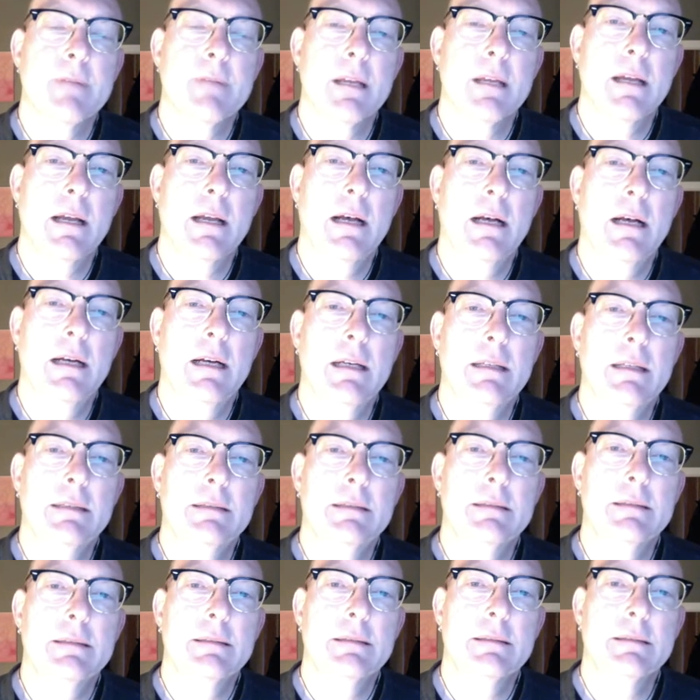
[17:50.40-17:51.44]
Uh,
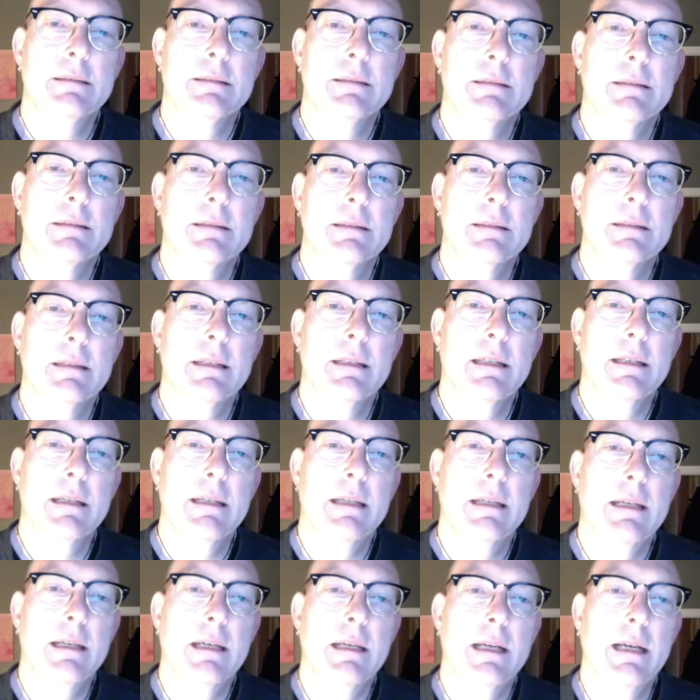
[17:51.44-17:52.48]

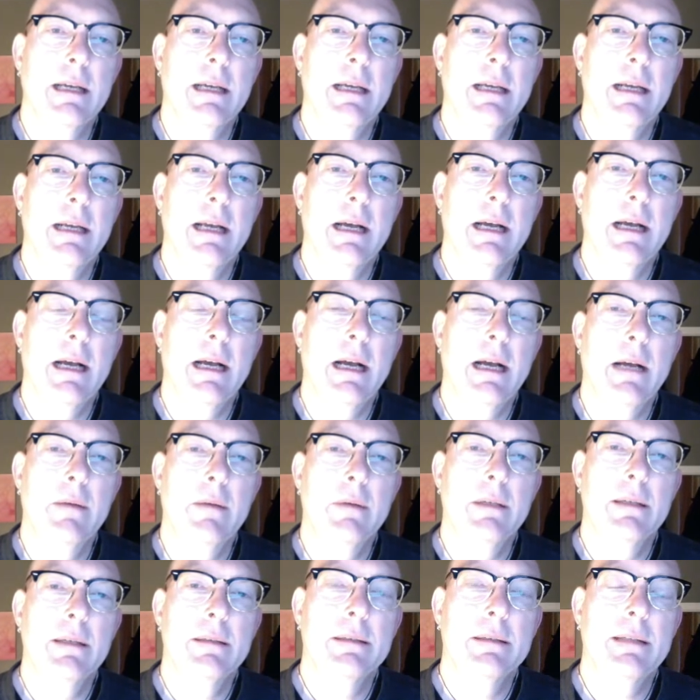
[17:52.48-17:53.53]
and I
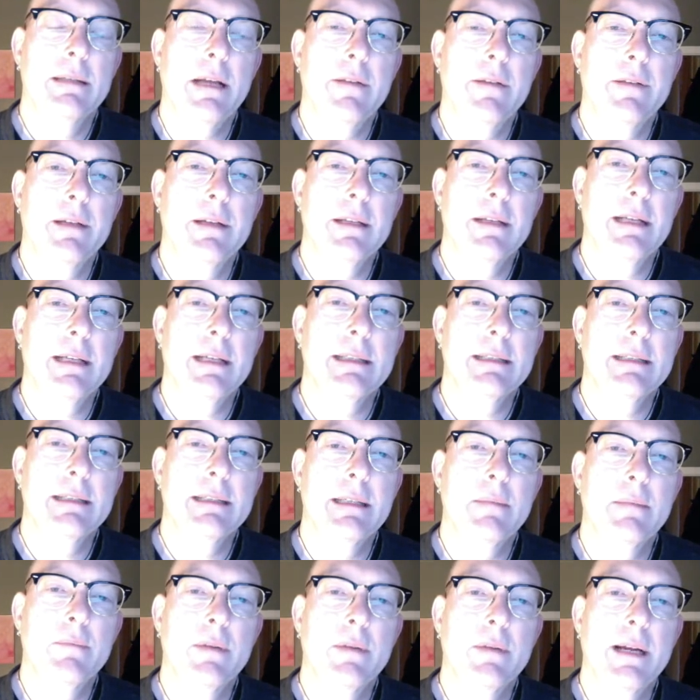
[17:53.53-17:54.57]
would definitely like to see
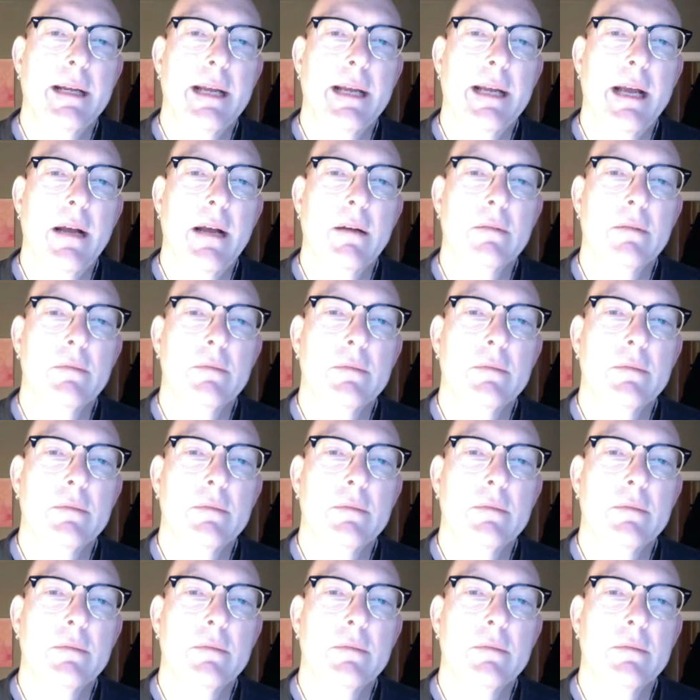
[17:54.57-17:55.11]
it break out.